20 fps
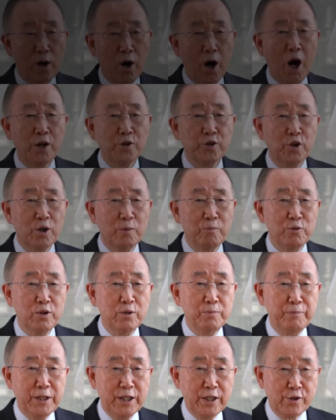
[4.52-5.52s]

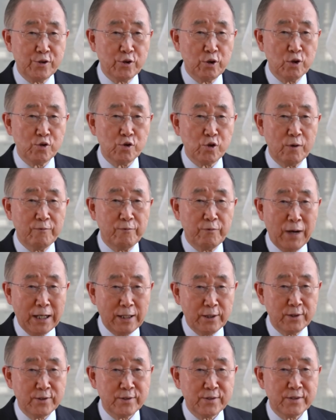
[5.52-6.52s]
Honorable Ministers of
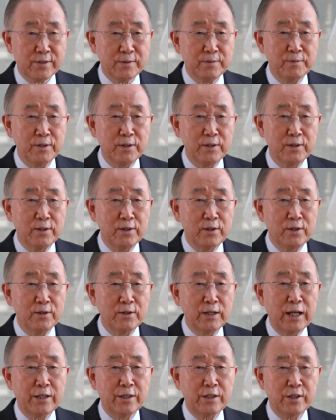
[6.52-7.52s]
Finance,
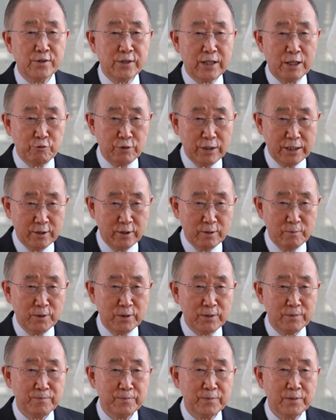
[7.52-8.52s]
ladies and
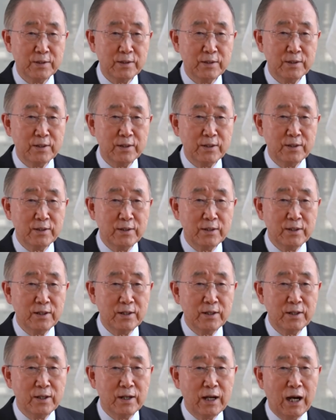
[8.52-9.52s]
gentlemen,
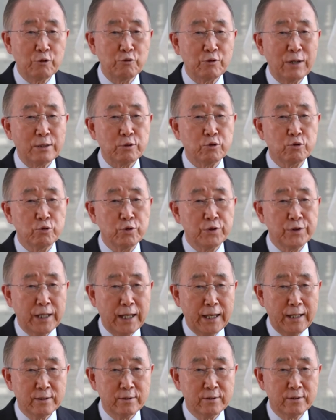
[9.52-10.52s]
I would like to
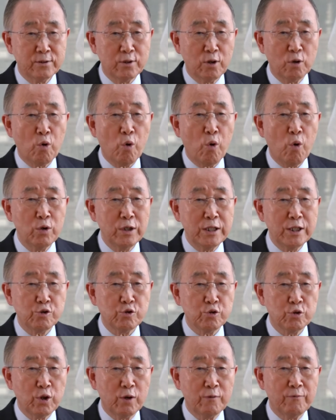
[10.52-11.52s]
thank the
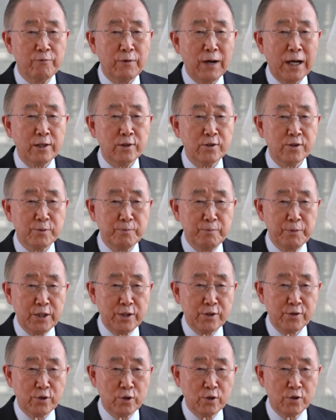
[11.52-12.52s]
Coalition of Finance
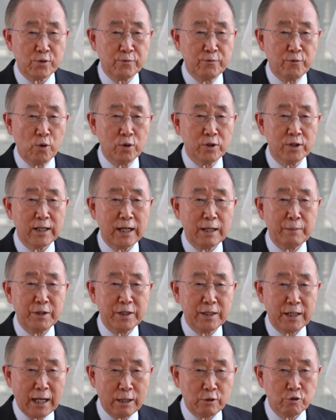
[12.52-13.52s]
Ministers for
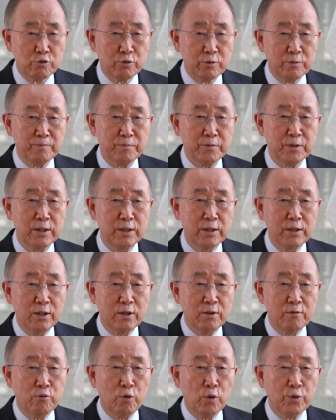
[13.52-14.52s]
Climate Action
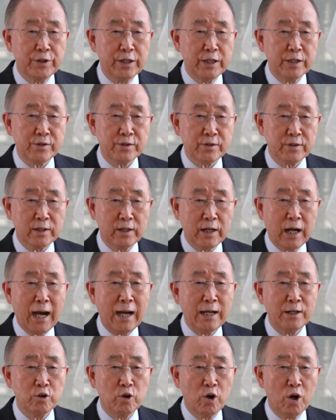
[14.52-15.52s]
for this
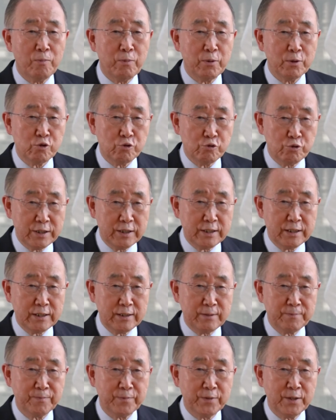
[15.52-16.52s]
kind
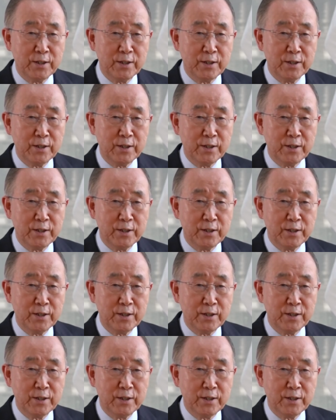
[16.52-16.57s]
opportunity